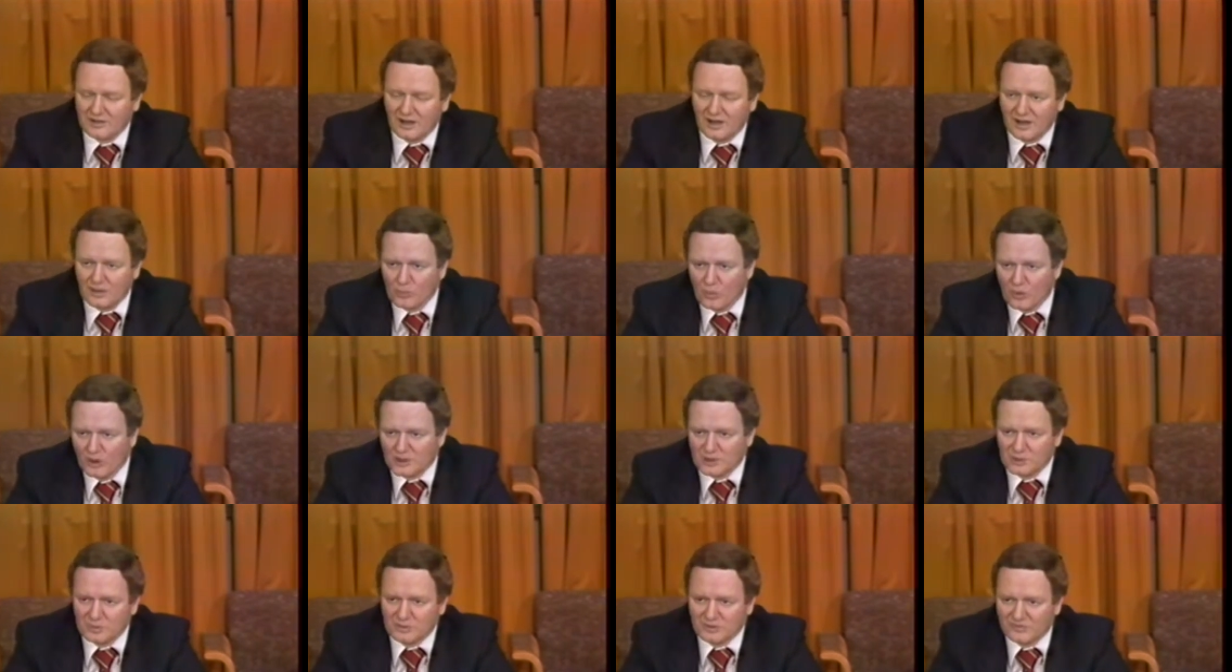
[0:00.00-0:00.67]
I
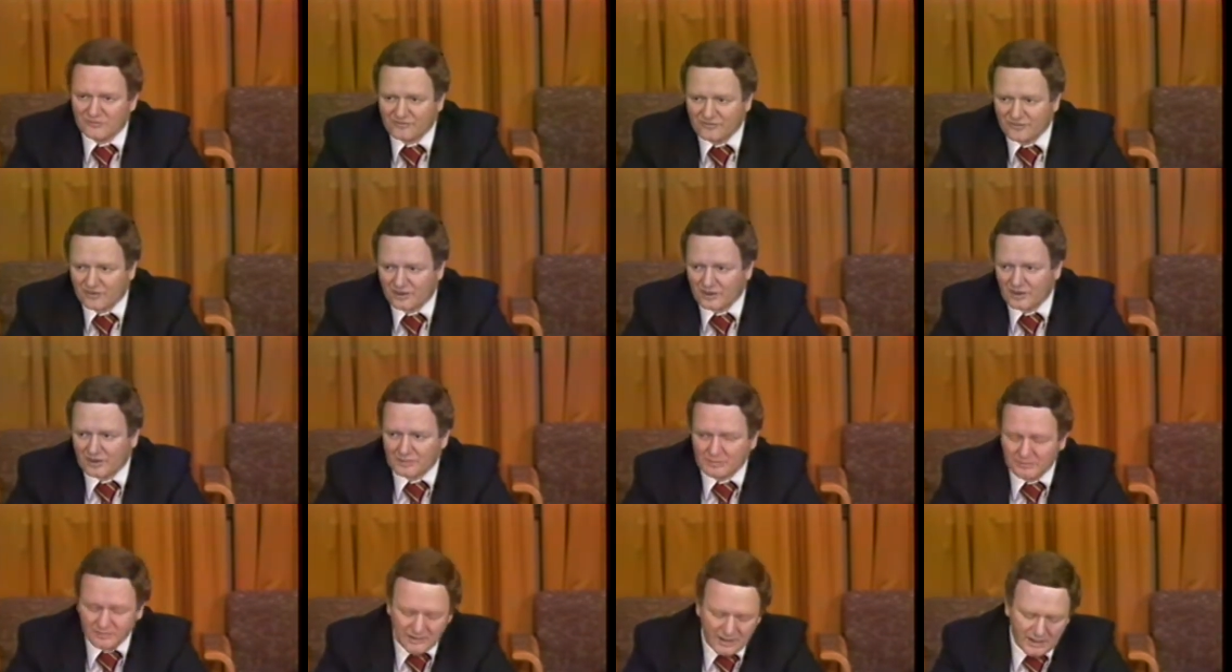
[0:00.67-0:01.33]
want to
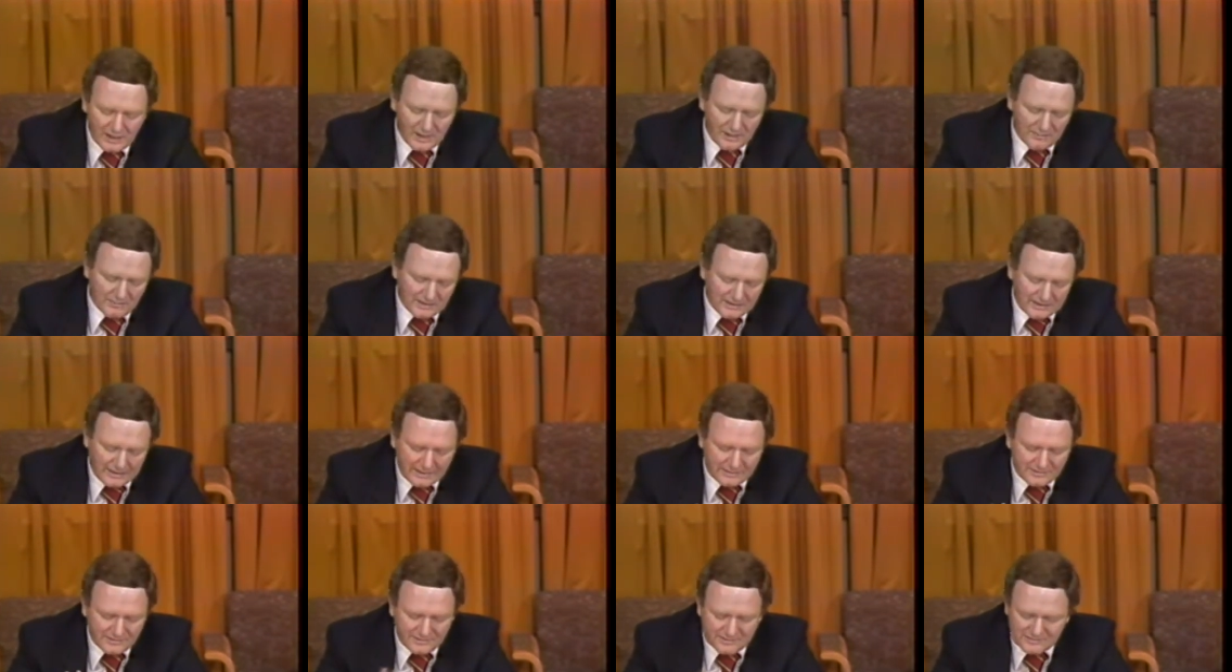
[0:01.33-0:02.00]
affirm. But
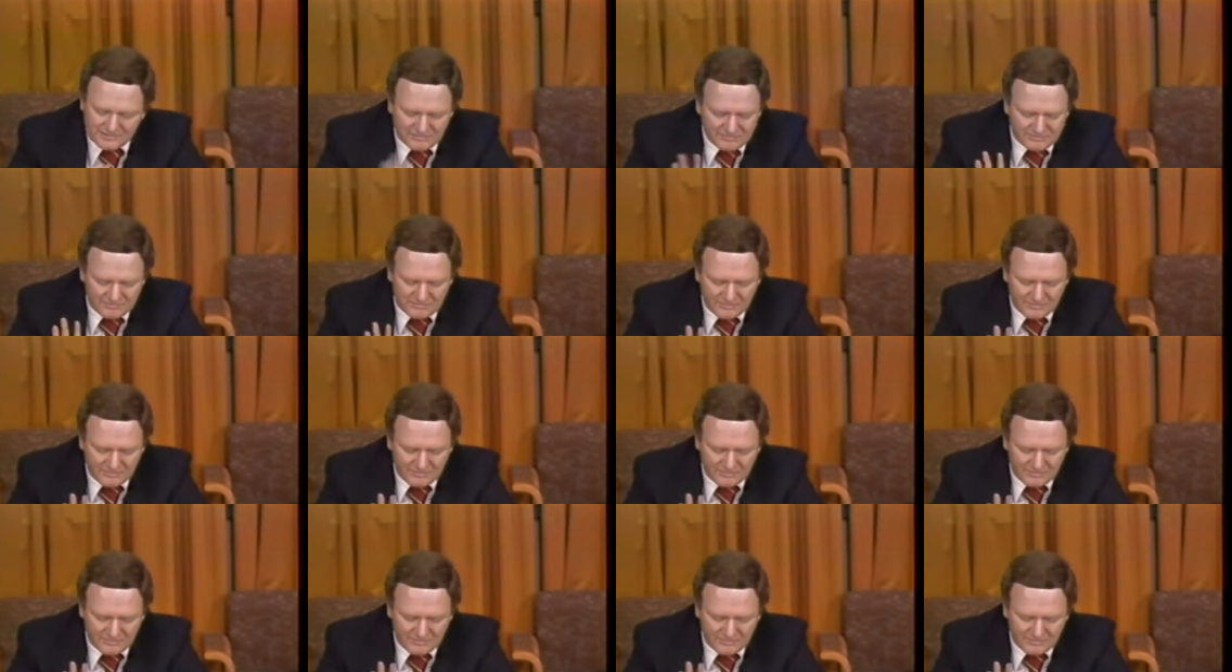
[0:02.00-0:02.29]
that's,